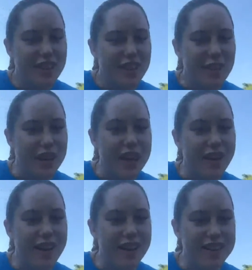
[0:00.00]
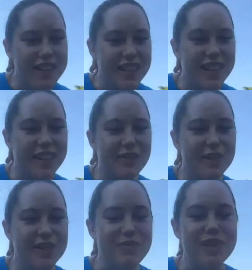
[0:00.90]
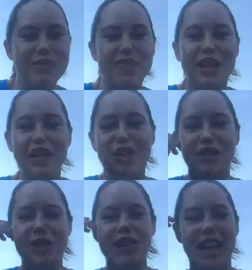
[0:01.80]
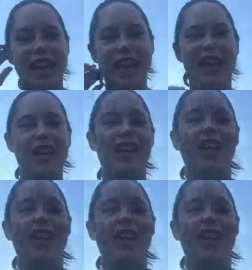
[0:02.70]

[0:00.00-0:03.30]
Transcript: Okay, awesome. So people are tuning in.